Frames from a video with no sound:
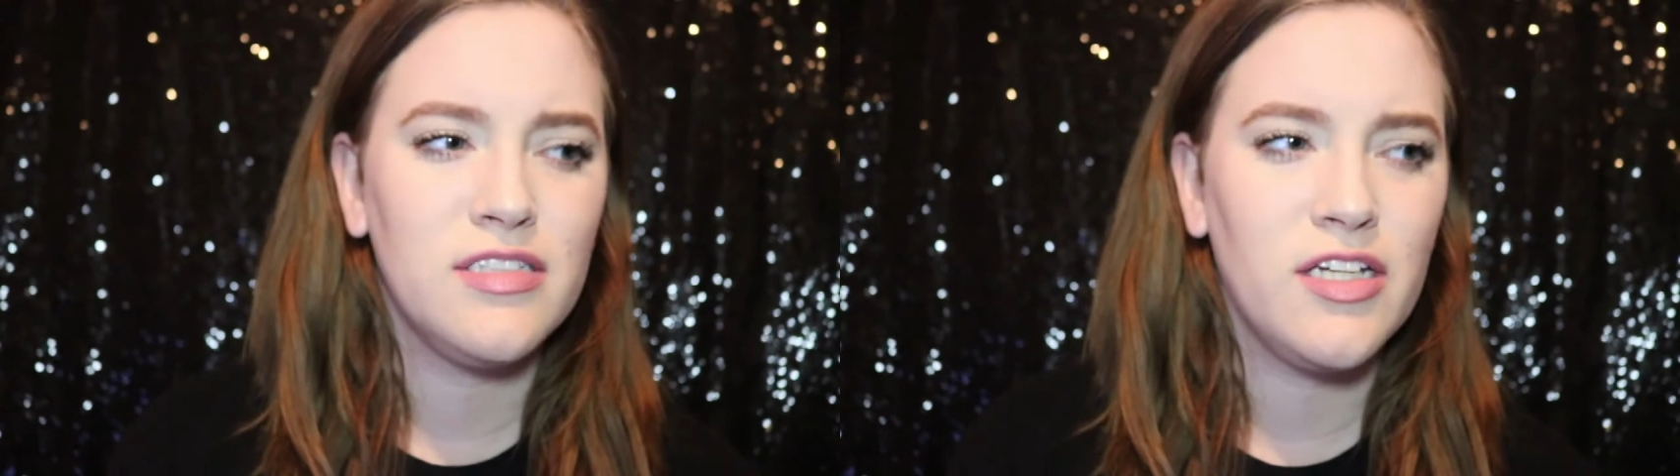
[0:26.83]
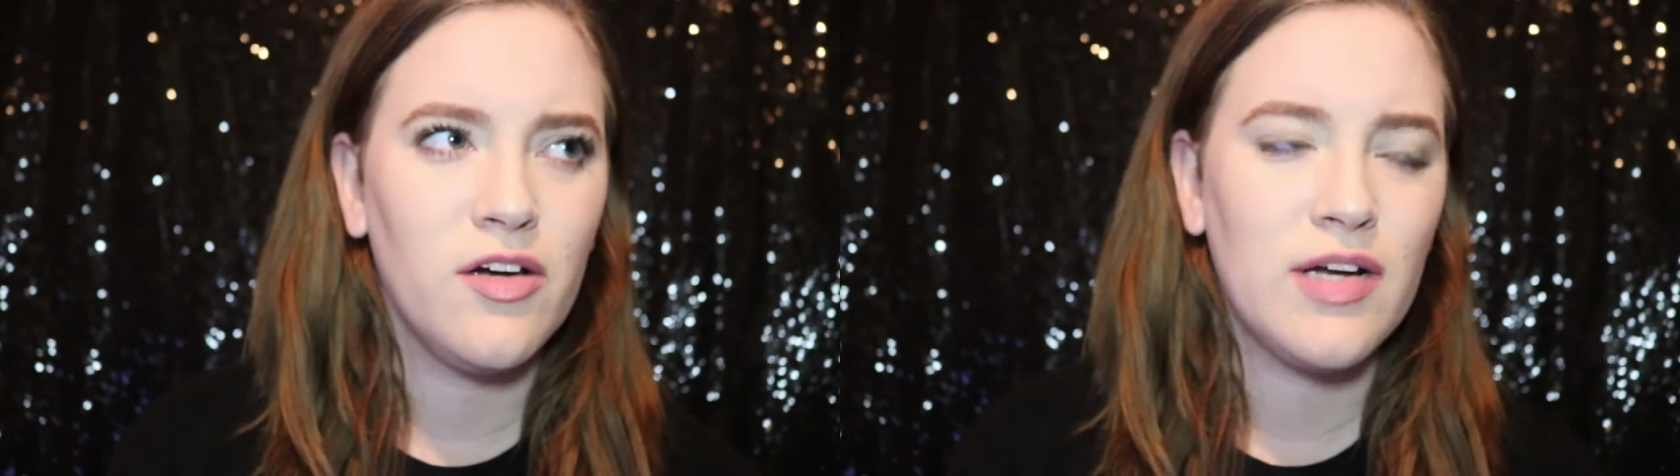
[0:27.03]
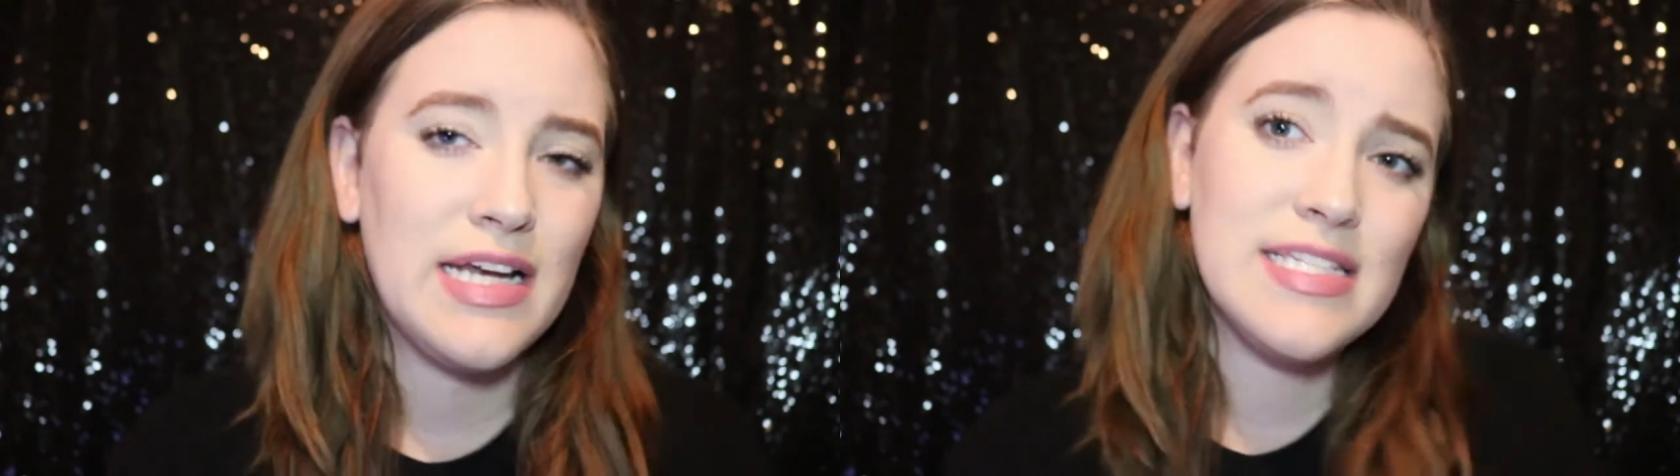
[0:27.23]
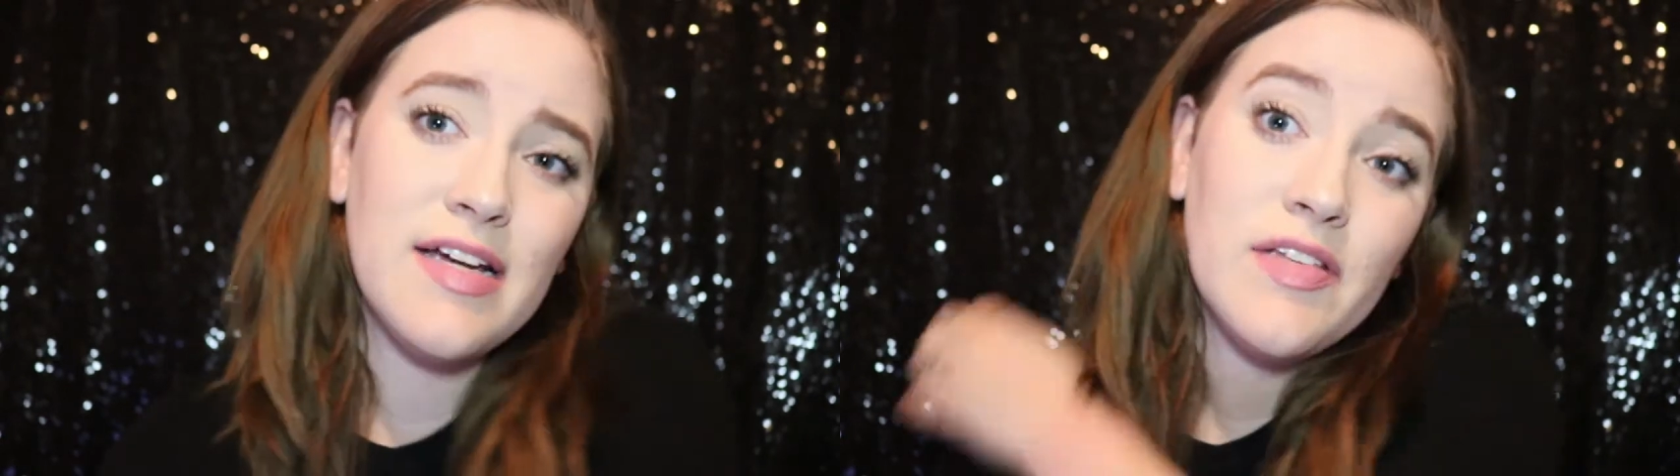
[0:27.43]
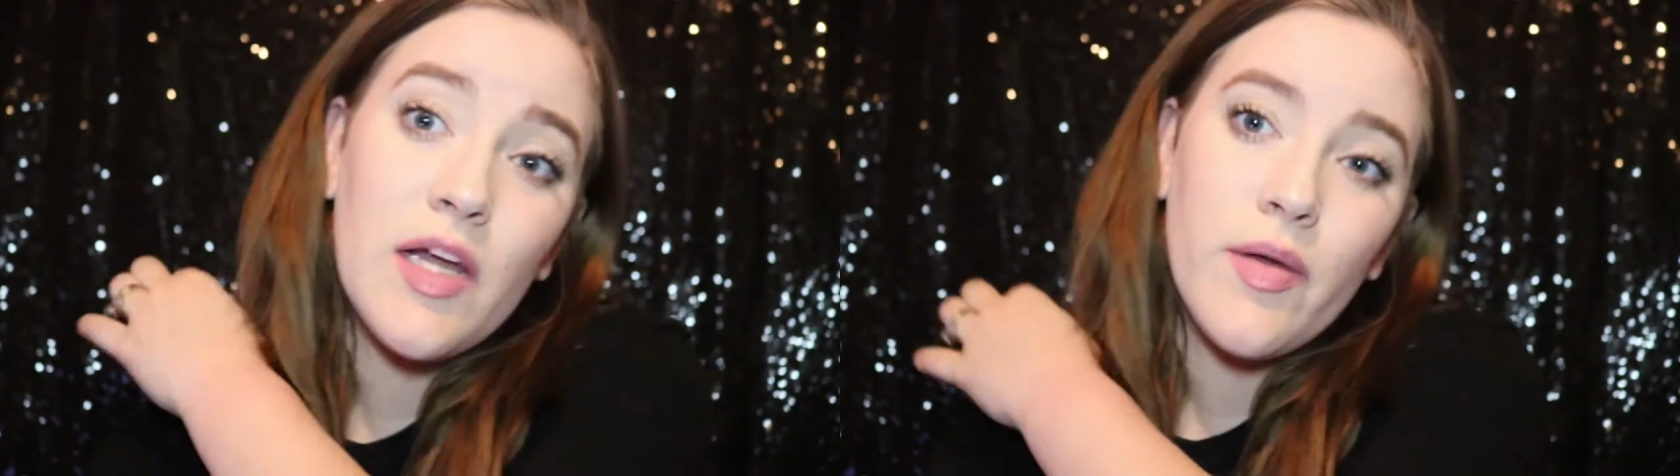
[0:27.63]
kind of
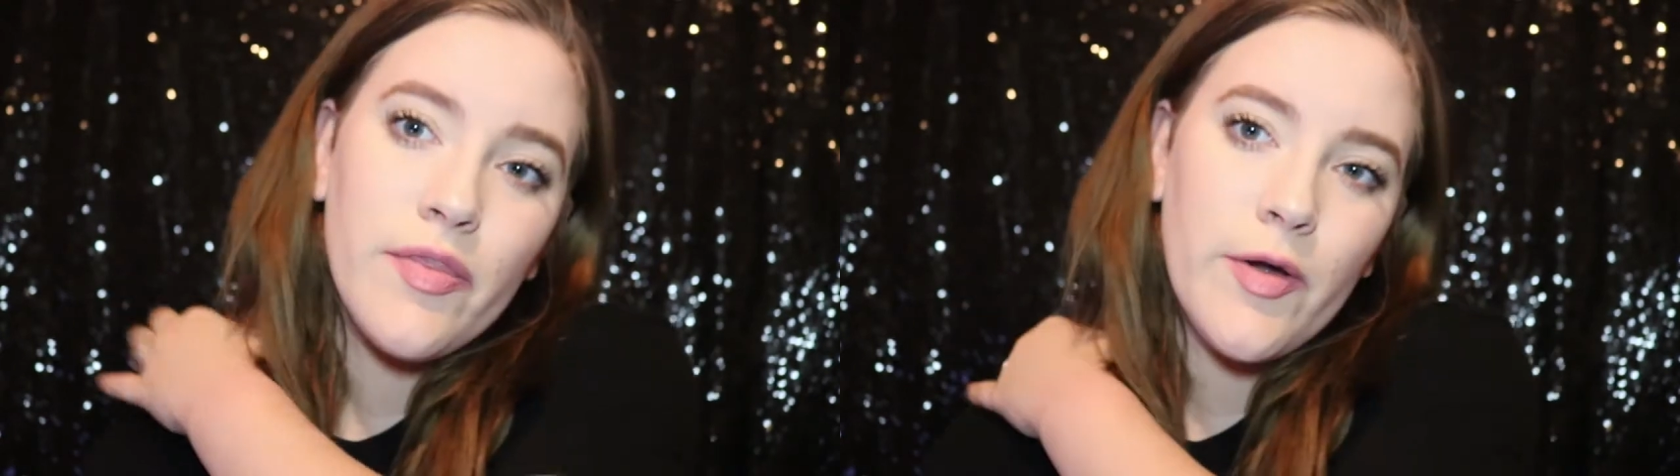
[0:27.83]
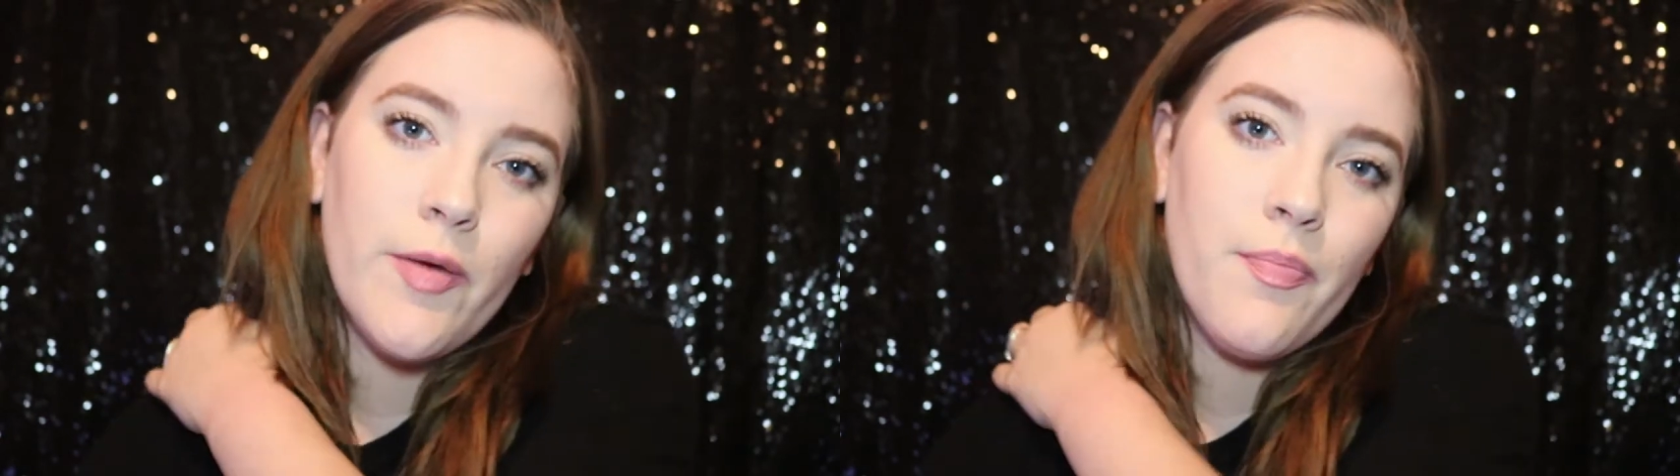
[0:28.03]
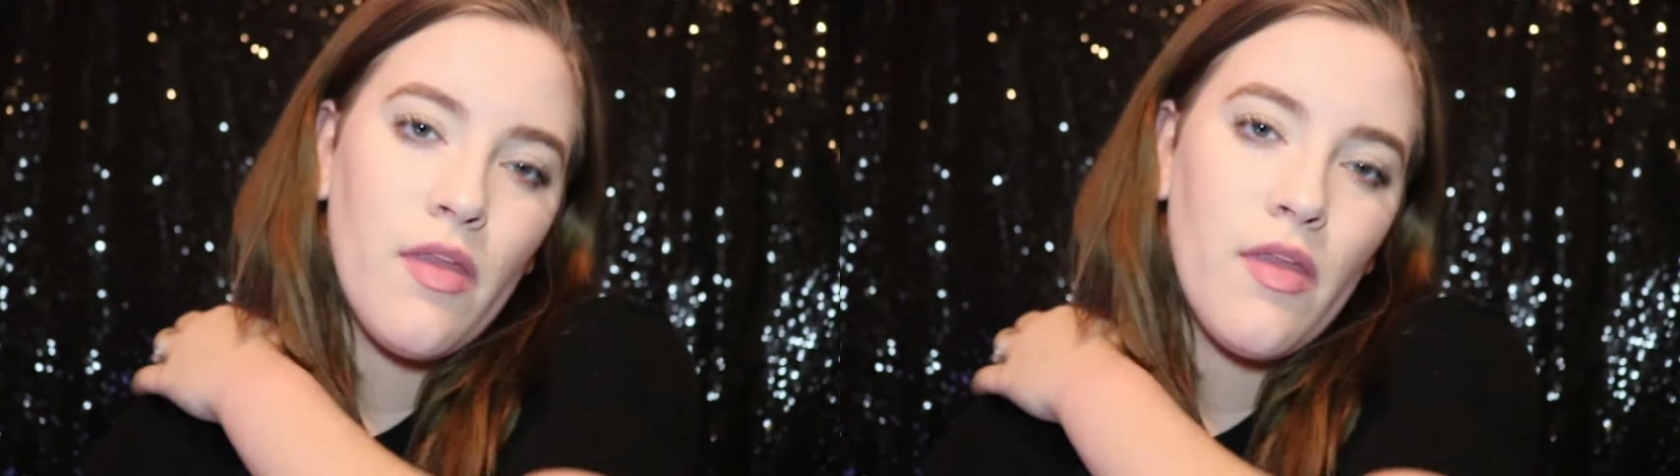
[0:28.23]
stuff that I went through.